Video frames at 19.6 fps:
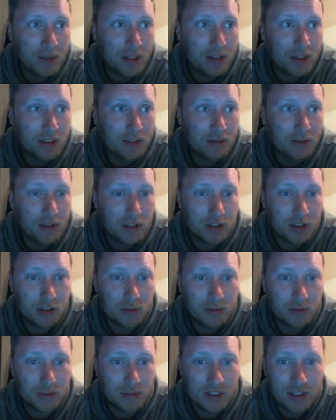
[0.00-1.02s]
Let's have a look at some
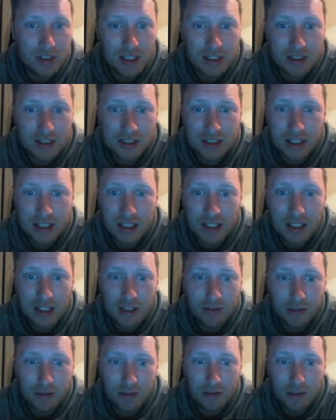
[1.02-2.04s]
of his stats.
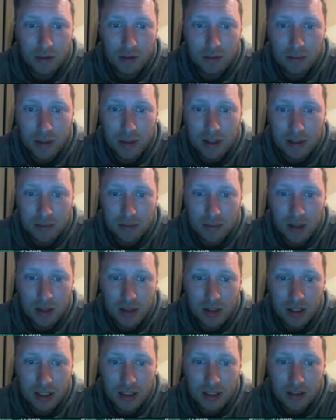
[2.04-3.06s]
For a fullback,
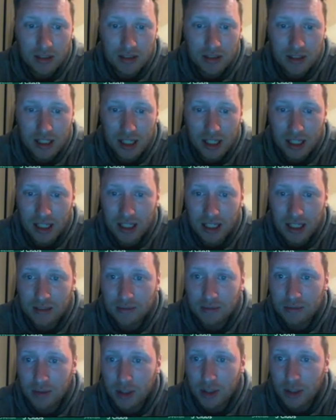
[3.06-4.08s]
marking,
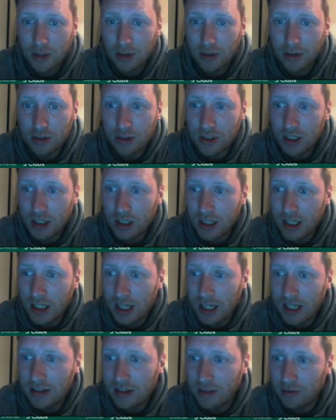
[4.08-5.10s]
tackling, pretty good.
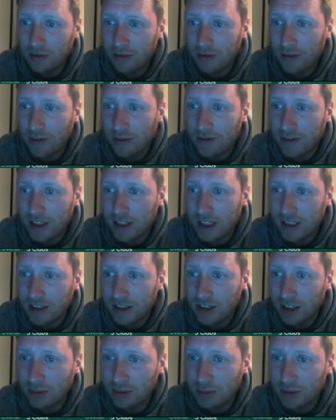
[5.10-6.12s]
Anything over 15 in the
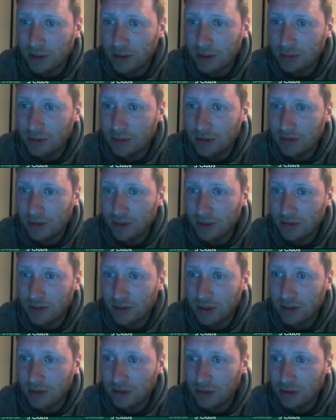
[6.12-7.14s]
Championship is very,
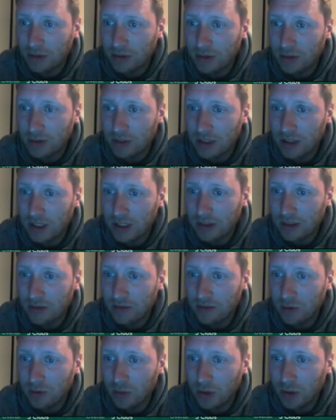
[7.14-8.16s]
very good, so he's
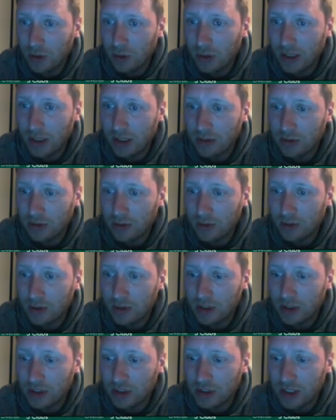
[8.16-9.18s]
quite quick as well,
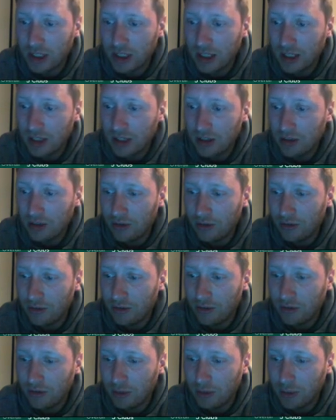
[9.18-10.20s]
which is good for
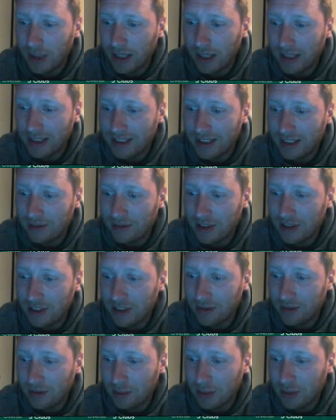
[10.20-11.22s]
a fullback, and
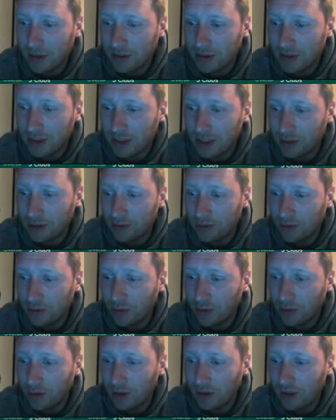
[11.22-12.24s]
77 appearances now
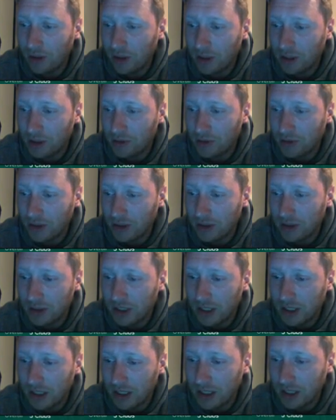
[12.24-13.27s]
for Huddersfield
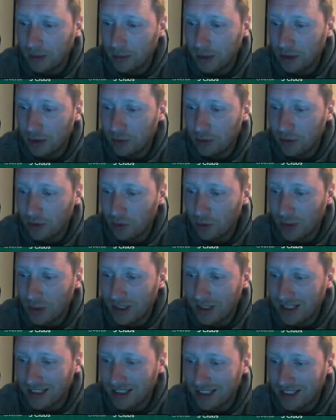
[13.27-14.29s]
compared to his
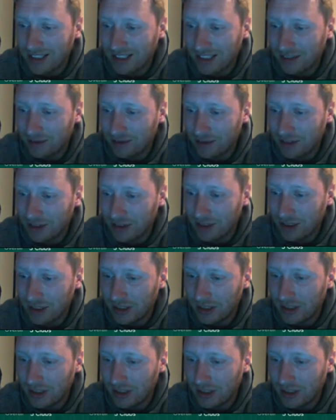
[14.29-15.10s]
27